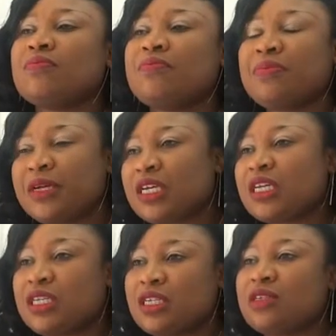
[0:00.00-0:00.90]

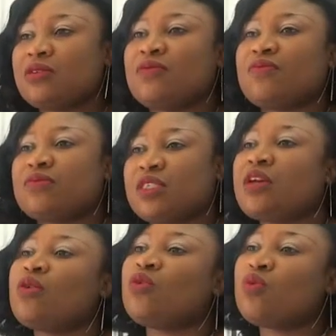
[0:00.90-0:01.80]
bringing the
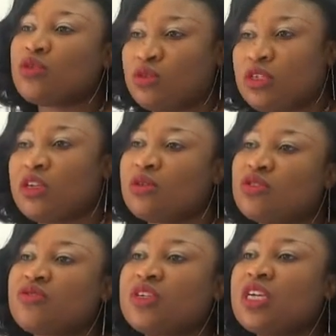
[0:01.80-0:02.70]
second one to the
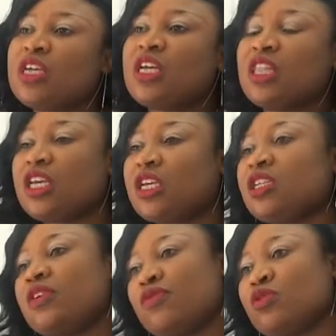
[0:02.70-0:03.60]
nursery, taking
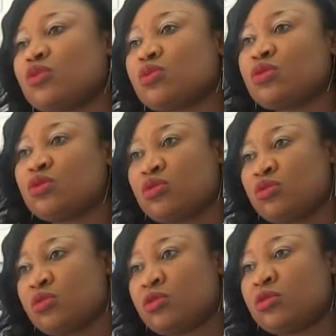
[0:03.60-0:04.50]
the first one to
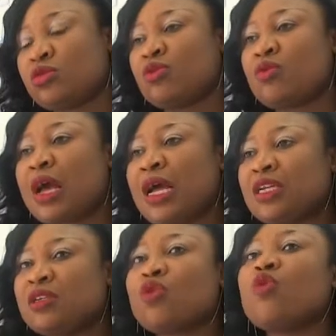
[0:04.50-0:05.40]
the school,
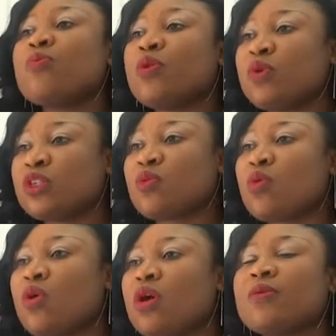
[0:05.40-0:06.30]
and coping with
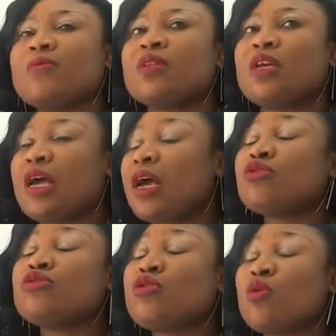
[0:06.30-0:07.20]
work. I
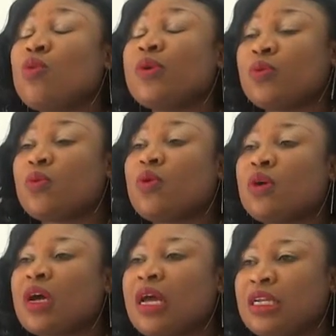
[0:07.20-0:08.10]
couldn't cope with
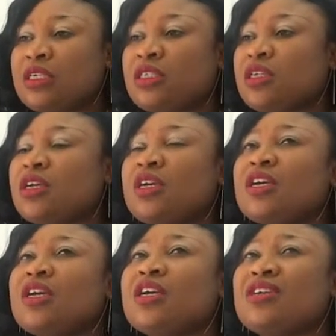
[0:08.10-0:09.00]
work. And
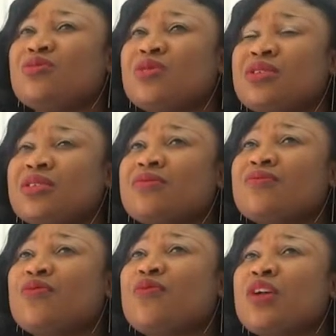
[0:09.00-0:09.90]
it was
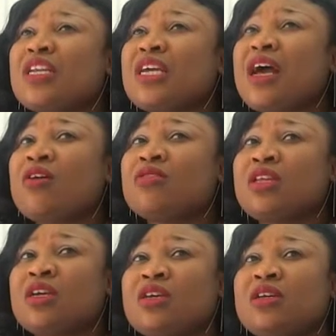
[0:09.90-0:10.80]
funny how
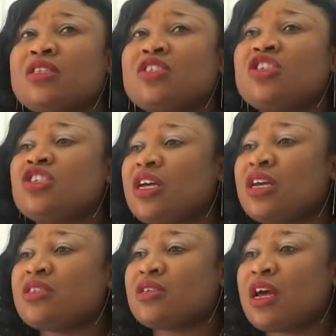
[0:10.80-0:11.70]
the
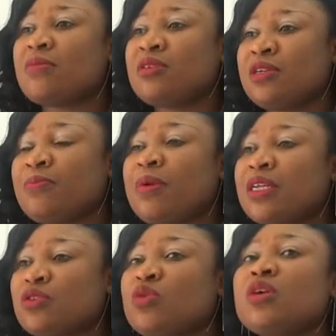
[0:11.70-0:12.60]
teachers and Mary
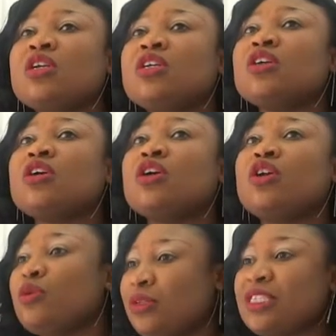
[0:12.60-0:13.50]
Pat quickly
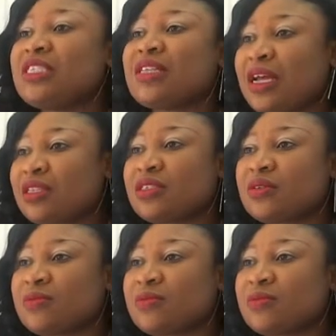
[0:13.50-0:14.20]
noticed that.